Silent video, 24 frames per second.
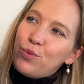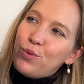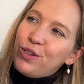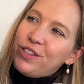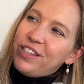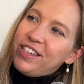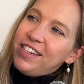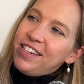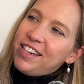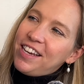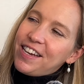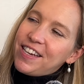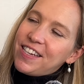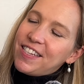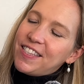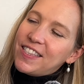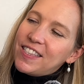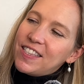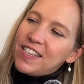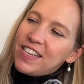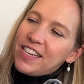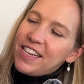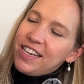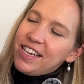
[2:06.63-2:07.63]
really
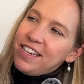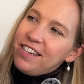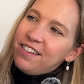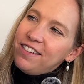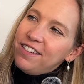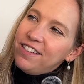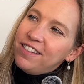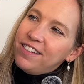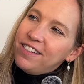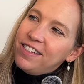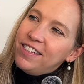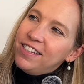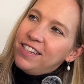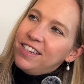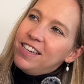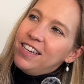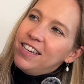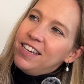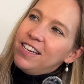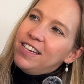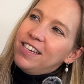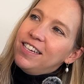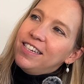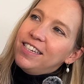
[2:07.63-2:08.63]
nicely.
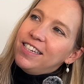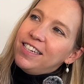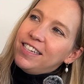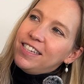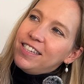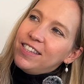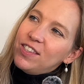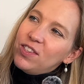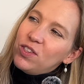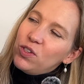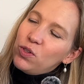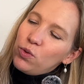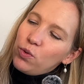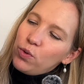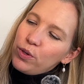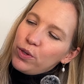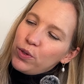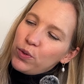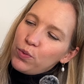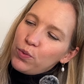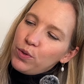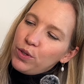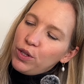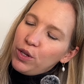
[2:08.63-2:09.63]

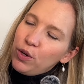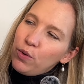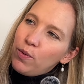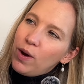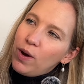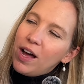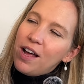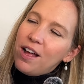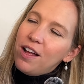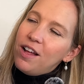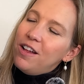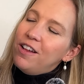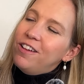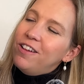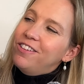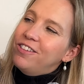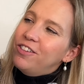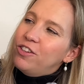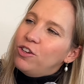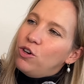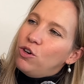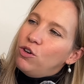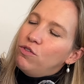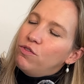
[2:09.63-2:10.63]
Stores really well.
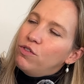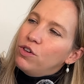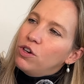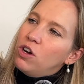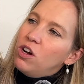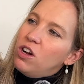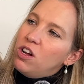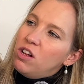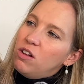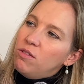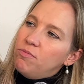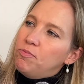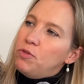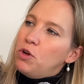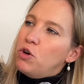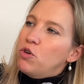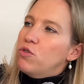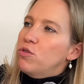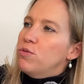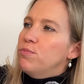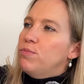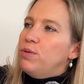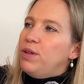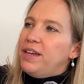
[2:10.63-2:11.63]
Overall, no
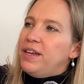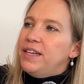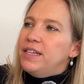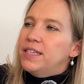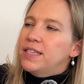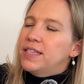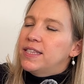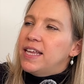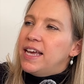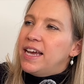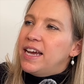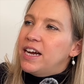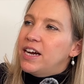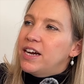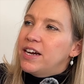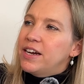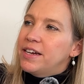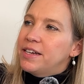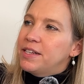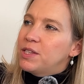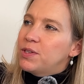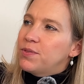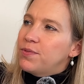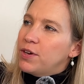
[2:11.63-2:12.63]
complaints there.
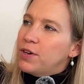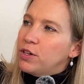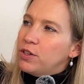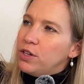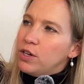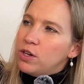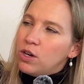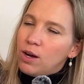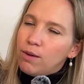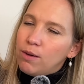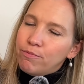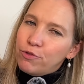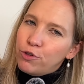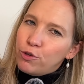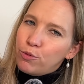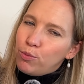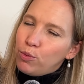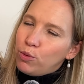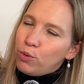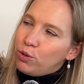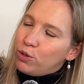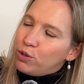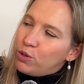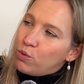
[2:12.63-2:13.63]
It's fairly
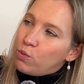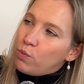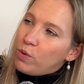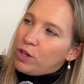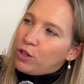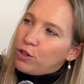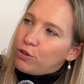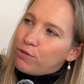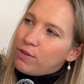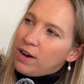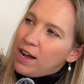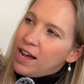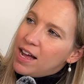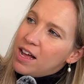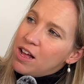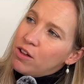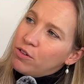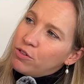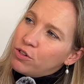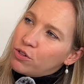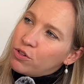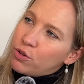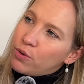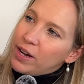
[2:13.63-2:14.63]
comfortable to wheel
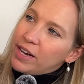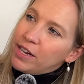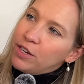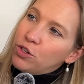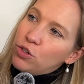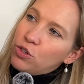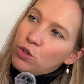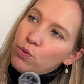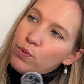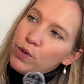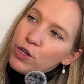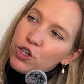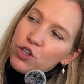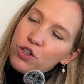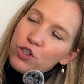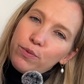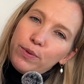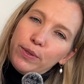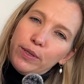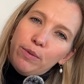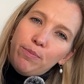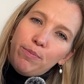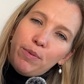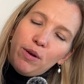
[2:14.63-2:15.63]
around, though I do wish there
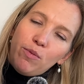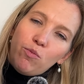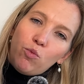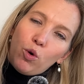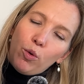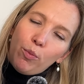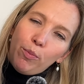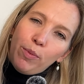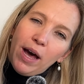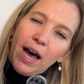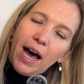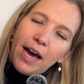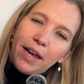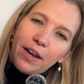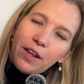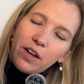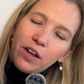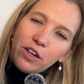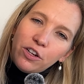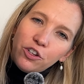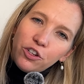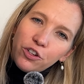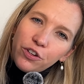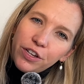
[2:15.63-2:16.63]
was a bit more padding
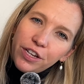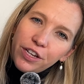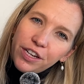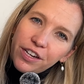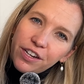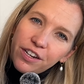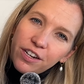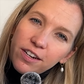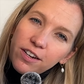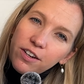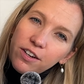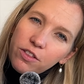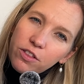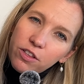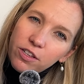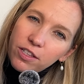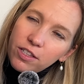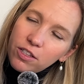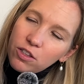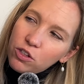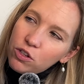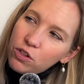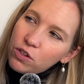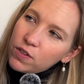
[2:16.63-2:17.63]
under here. This
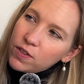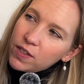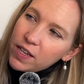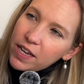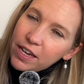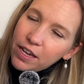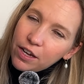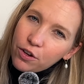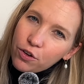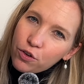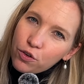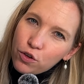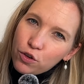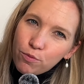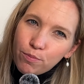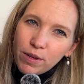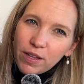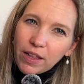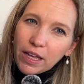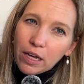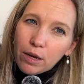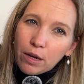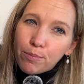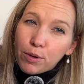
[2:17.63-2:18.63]
looks like it could be
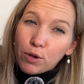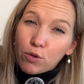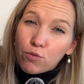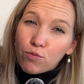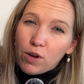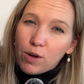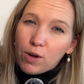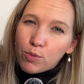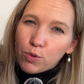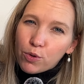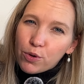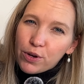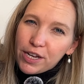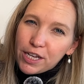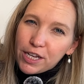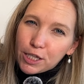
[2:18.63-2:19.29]
like a bit rubbery,